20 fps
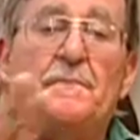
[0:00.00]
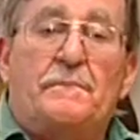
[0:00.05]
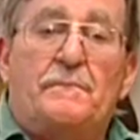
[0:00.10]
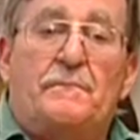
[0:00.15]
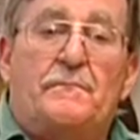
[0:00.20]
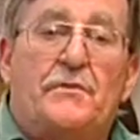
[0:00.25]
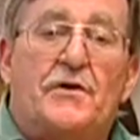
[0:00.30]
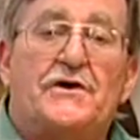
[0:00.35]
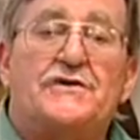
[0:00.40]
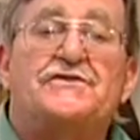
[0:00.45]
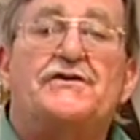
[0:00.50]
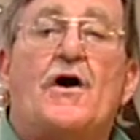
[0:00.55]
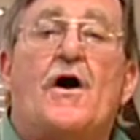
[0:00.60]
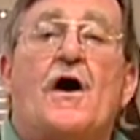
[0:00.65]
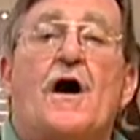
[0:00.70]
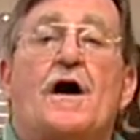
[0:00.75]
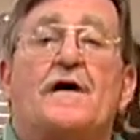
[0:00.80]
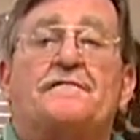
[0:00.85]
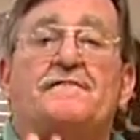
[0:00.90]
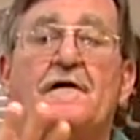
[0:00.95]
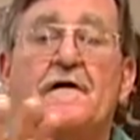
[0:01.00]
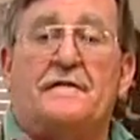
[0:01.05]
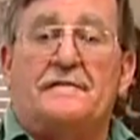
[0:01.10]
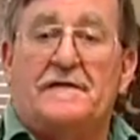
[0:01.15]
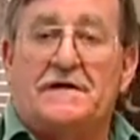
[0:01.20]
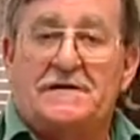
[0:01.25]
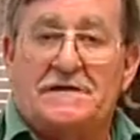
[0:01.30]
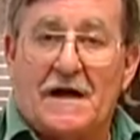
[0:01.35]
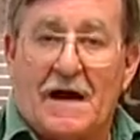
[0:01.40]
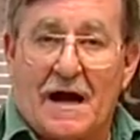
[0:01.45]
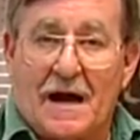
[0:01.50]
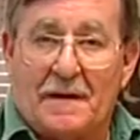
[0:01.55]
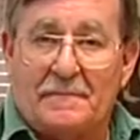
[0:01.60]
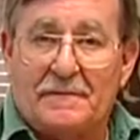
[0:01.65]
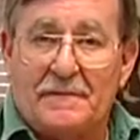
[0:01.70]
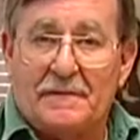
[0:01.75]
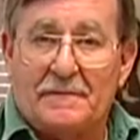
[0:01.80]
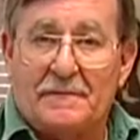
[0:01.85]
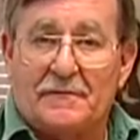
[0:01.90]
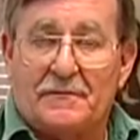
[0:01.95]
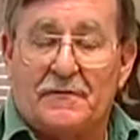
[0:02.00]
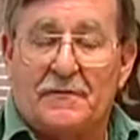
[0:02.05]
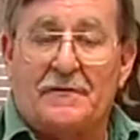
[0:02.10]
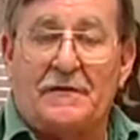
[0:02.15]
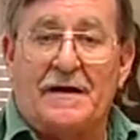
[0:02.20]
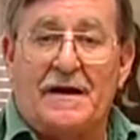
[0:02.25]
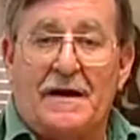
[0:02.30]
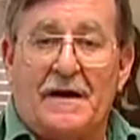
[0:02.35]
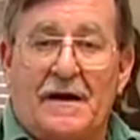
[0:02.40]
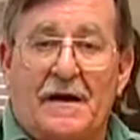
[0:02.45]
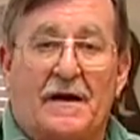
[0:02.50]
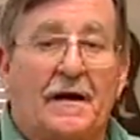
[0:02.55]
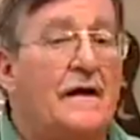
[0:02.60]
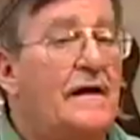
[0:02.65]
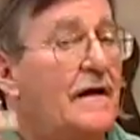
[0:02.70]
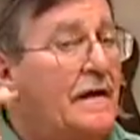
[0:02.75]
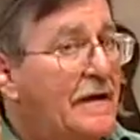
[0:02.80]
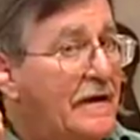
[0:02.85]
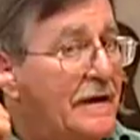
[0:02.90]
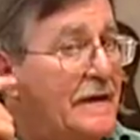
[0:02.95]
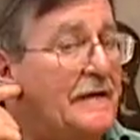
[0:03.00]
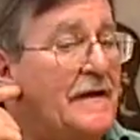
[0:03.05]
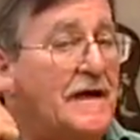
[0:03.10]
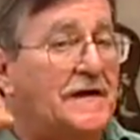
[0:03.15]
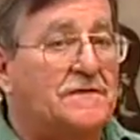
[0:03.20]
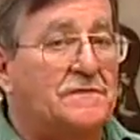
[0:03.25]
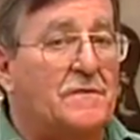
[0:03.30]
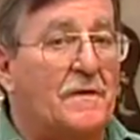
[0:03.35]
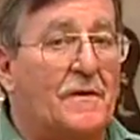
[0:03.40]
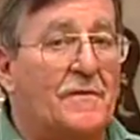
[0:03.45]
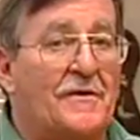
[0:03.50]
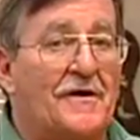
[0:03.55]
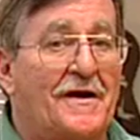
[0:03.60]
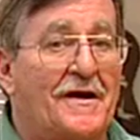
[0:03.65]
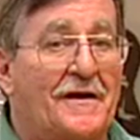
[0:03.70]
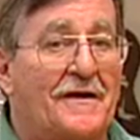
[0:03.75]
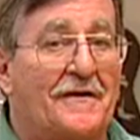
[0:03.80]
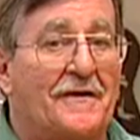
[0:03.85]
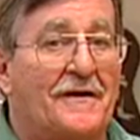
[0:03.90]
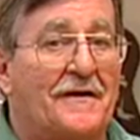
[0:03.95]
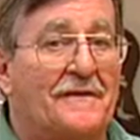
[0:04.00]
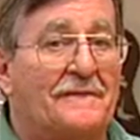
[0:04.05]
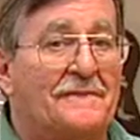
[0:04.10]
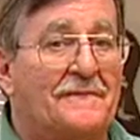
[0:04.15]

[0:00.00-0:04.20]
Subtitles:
pushed off of the top through the air, and that's what we're hearing.